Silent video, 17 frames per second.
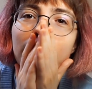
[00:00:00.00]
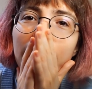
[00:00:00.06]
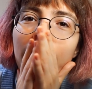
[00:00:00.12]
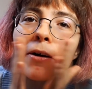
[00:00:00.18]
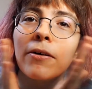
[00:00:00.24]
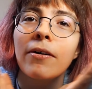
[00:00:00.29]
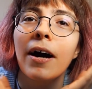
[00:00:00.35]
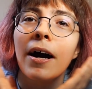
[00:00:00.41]

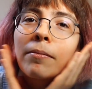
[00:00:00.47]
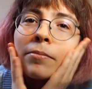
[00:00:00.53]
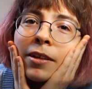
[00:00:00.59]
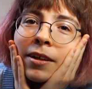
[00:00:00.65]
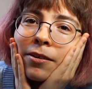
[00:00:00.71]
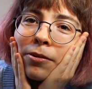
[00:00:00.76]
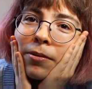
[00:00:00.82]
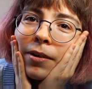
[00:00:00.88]
Bro, I'm
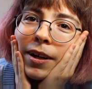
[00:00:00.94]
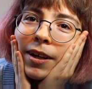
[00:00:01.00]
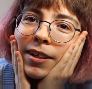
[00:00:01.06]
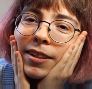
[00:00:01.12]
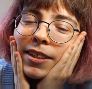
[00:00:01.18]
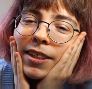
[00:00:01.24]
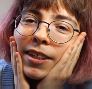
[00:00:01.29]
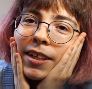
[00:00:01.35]
like right
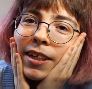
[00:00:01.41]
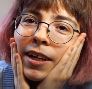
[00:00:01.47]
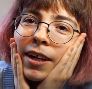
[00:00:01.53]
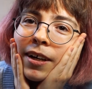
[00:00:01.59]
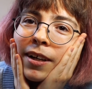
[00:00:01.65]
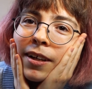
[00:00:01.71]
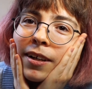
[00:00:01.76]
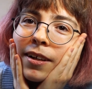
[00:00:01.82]
at titty
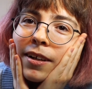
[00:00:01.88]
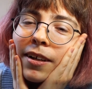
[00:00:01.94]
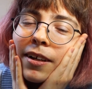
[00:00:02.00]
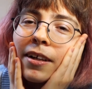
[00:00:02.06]
height,